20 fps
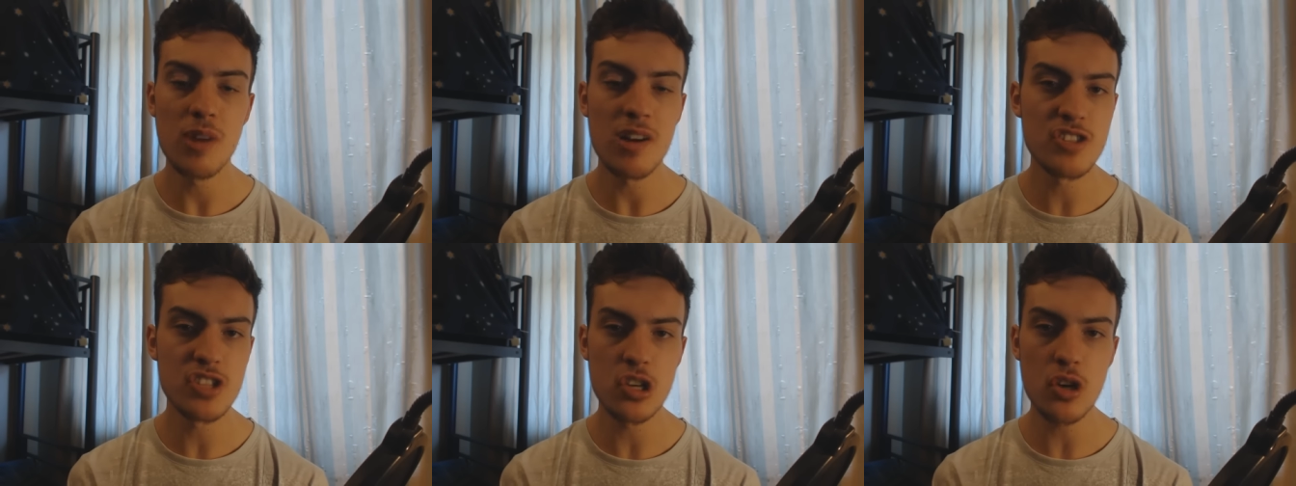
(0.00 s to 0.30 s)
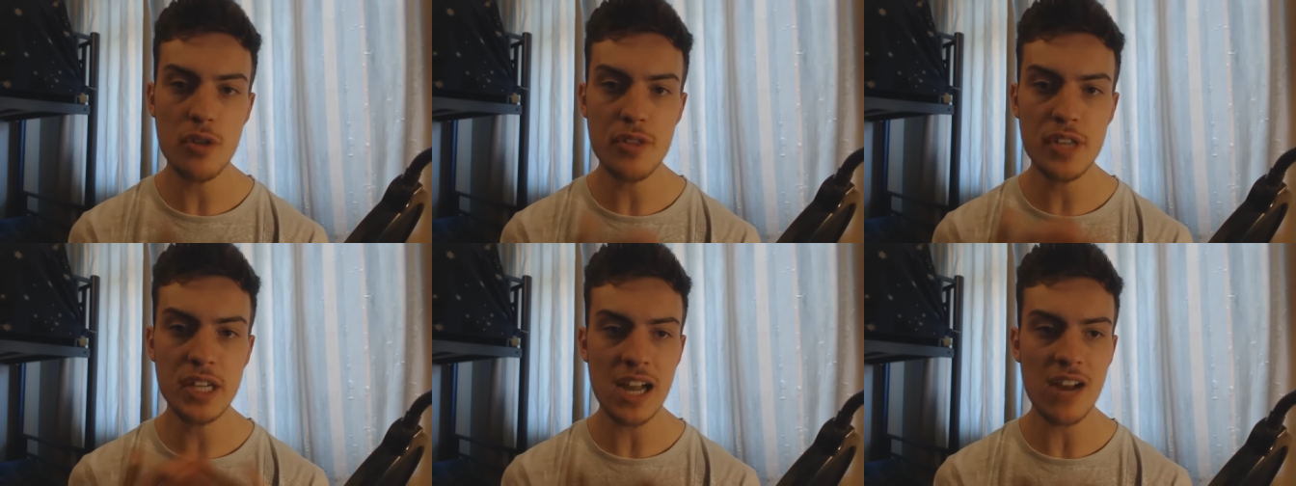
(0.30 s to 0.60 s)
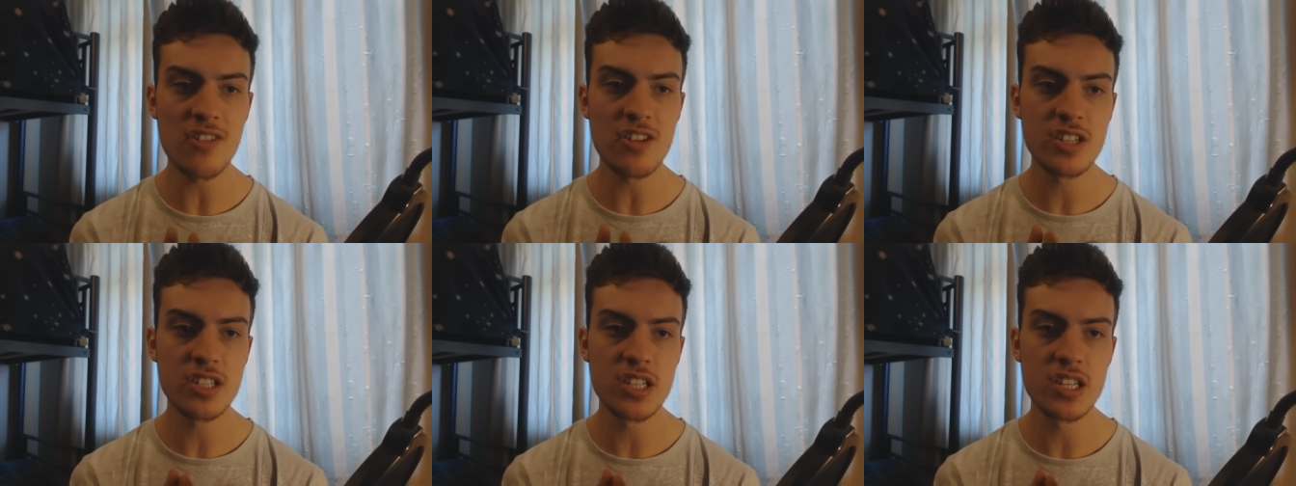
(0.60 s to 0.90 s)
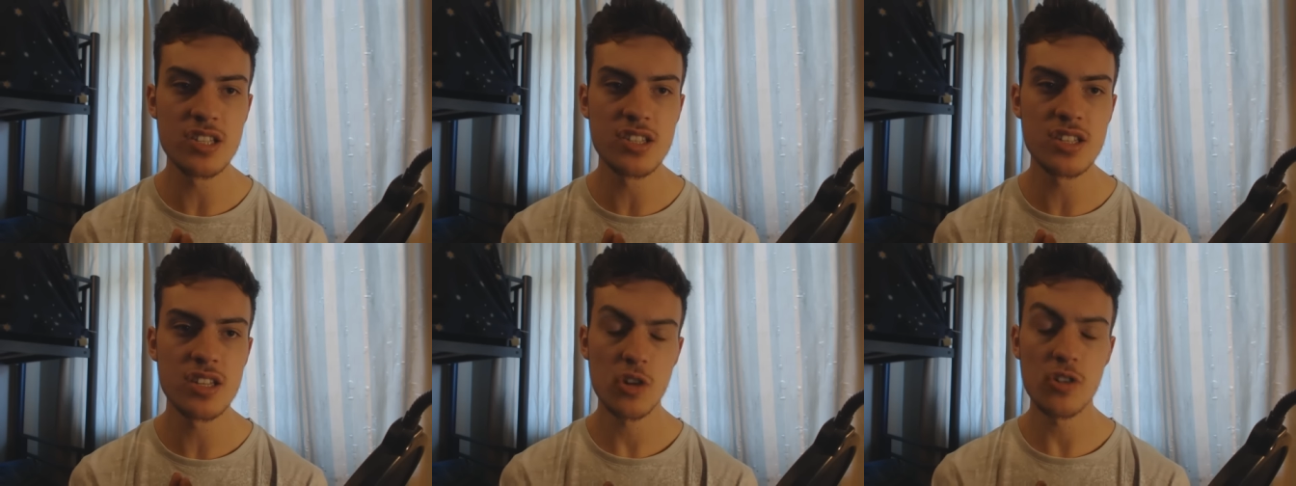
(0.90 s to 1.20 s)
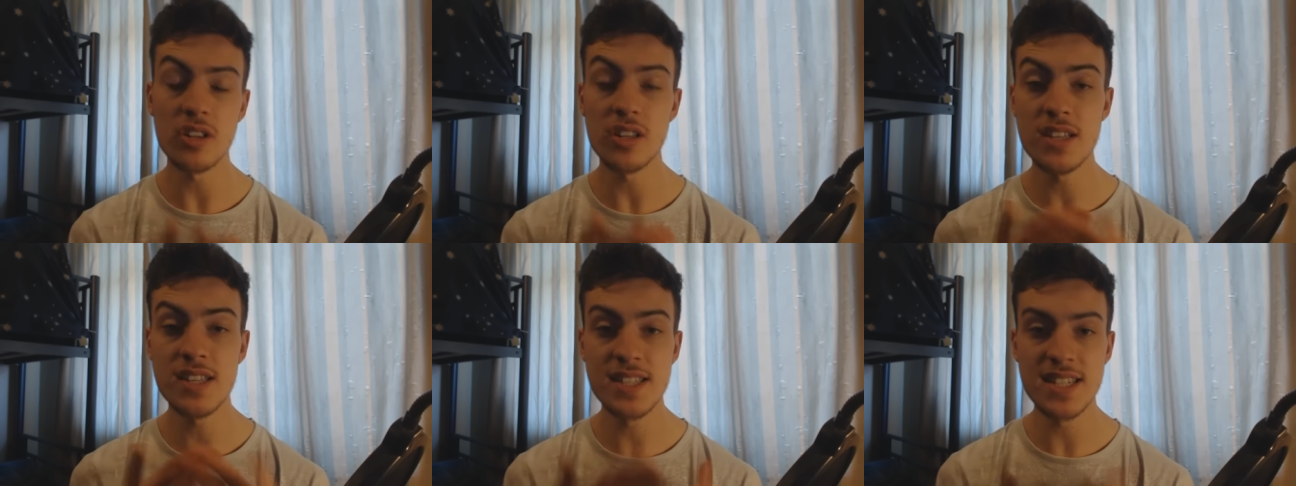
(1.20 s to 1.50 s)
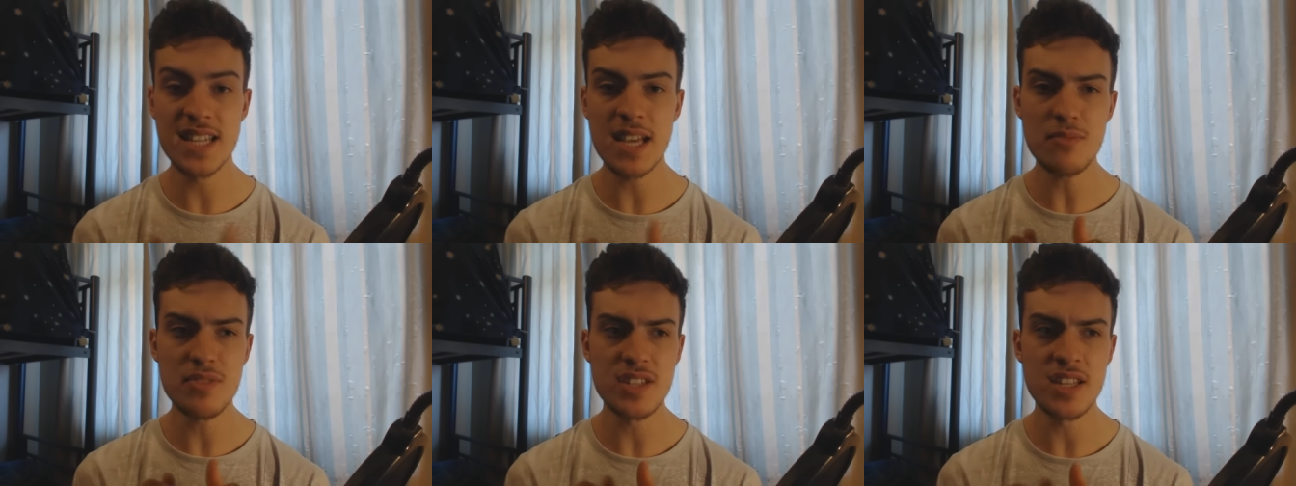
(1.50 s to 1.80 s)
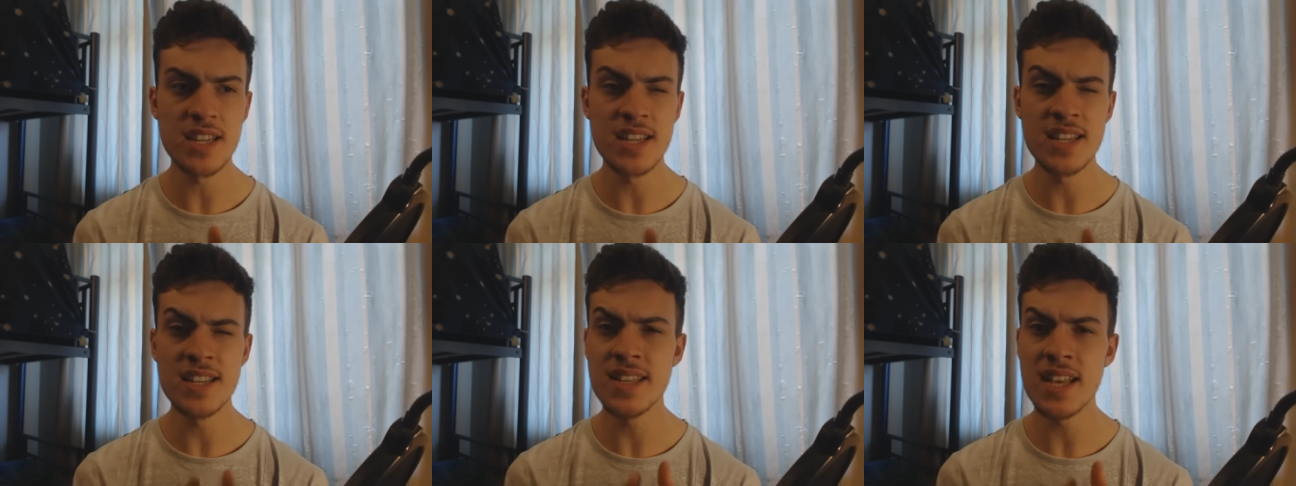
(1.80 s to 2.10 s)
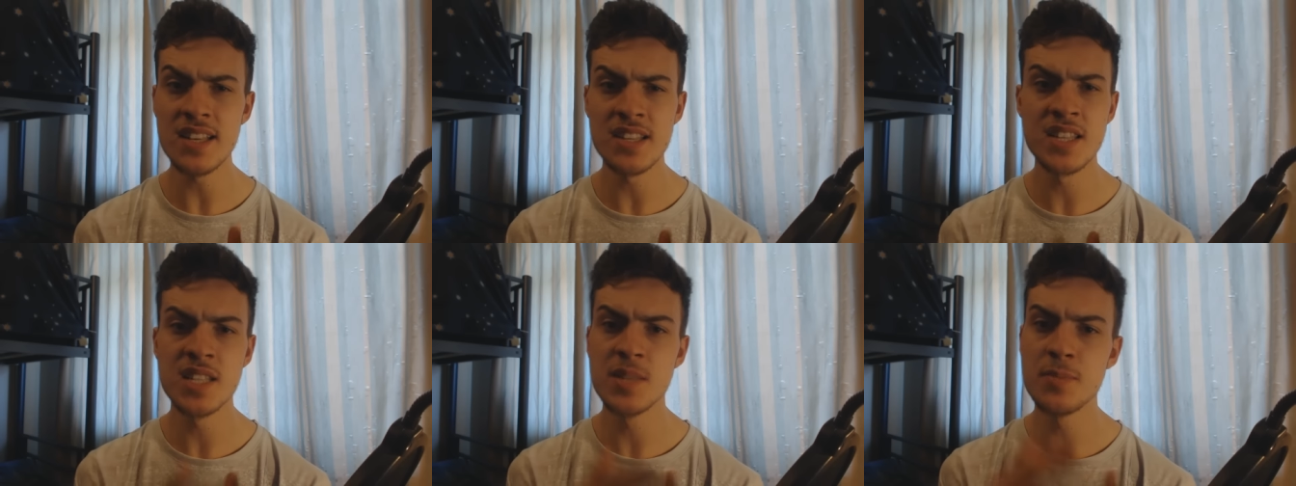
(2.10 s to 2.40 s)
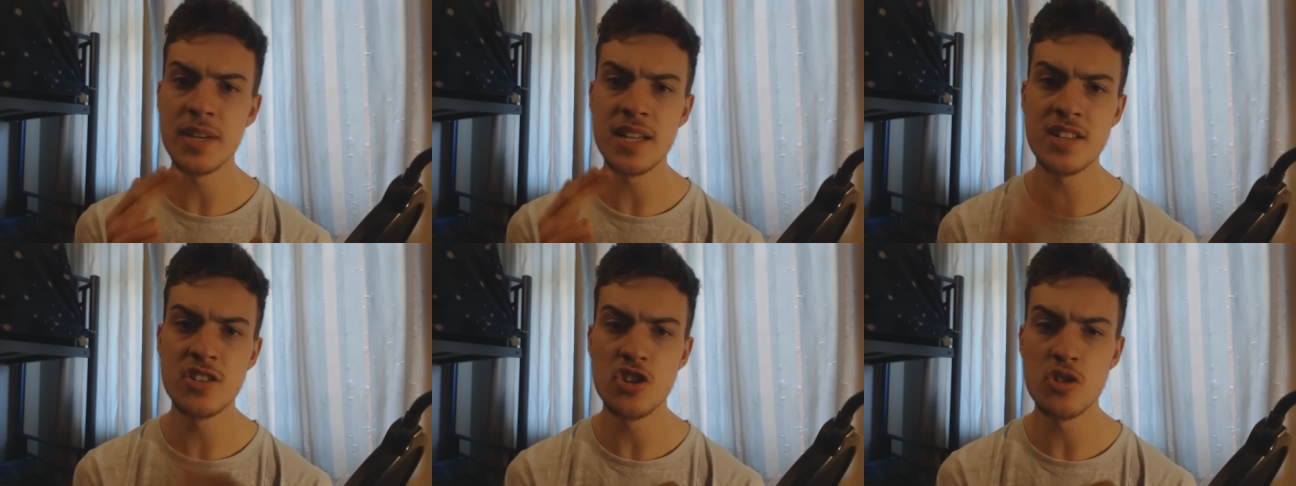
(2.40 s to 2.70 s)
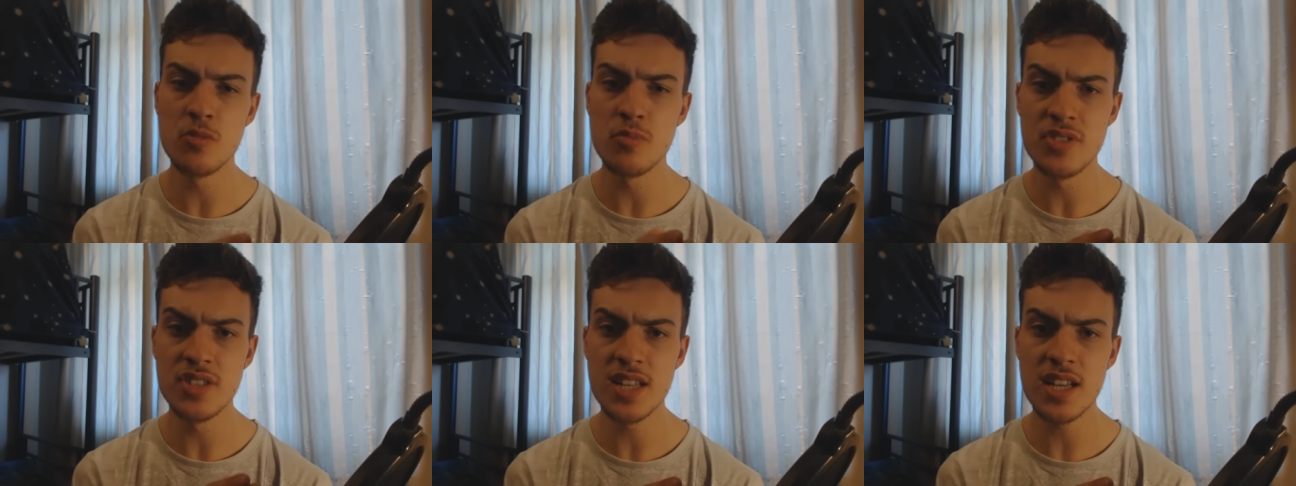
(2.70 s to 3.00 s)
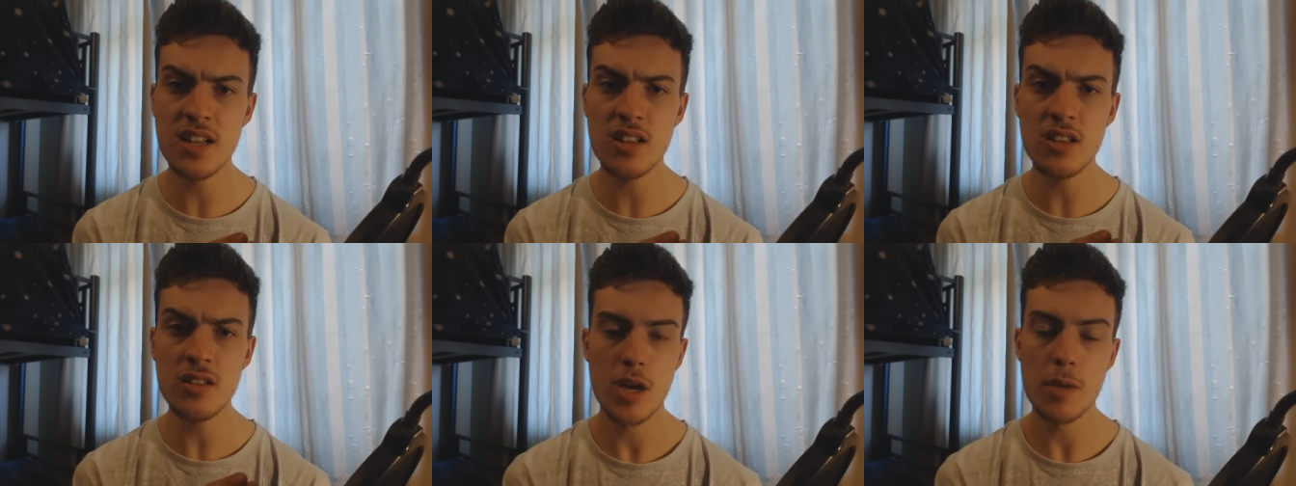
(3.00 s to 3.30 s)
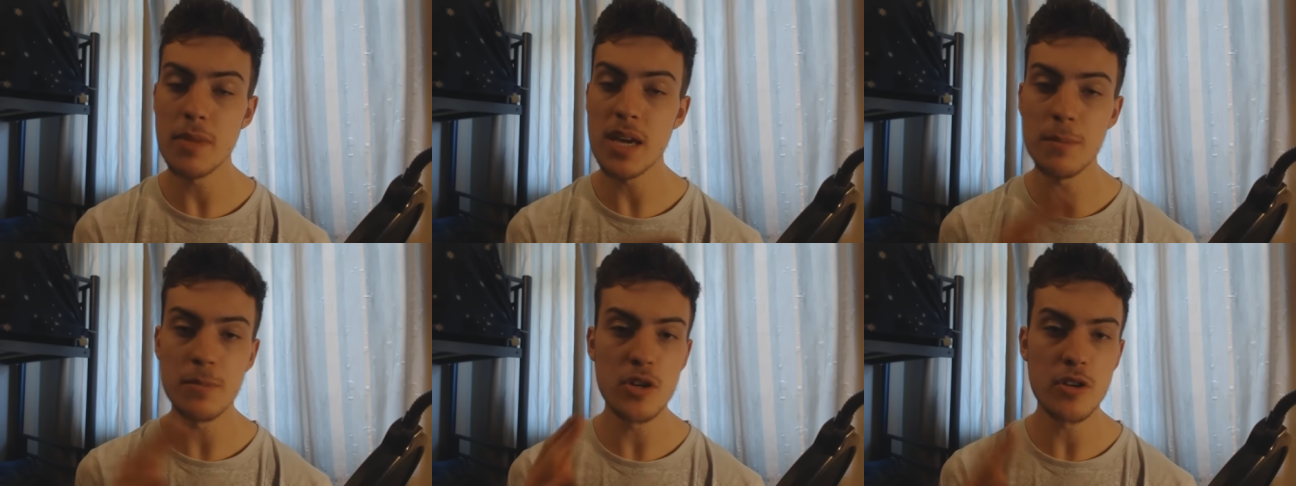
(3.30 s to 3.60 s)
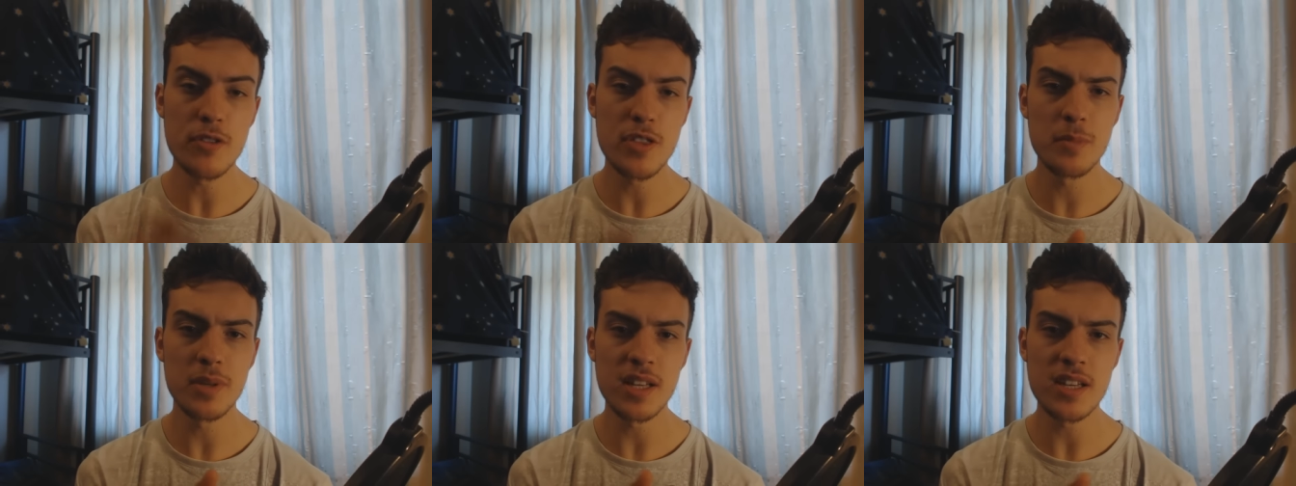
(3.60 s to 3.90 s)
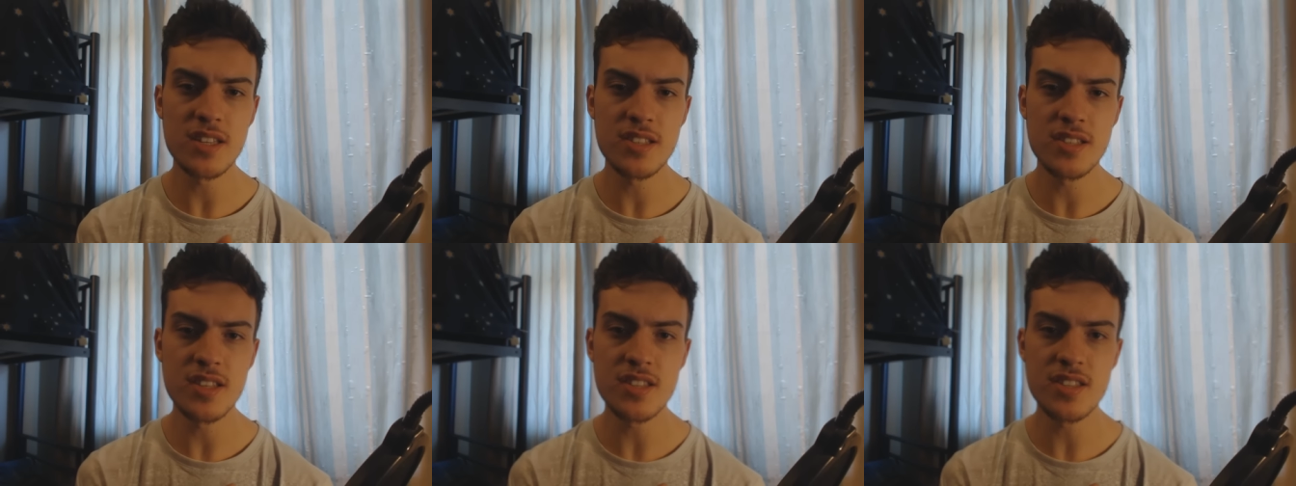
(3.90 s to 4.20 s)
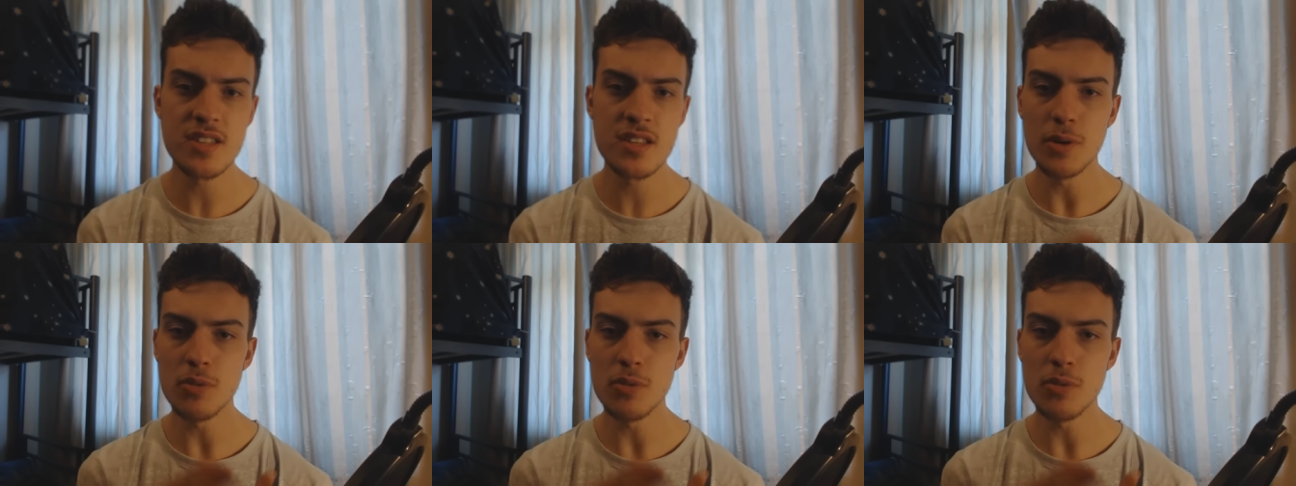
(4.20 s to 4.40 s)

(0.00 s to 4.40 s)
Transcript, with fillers: whereas the other characters, or at least Dempsey, he says he's been to Brazil and maybe other places,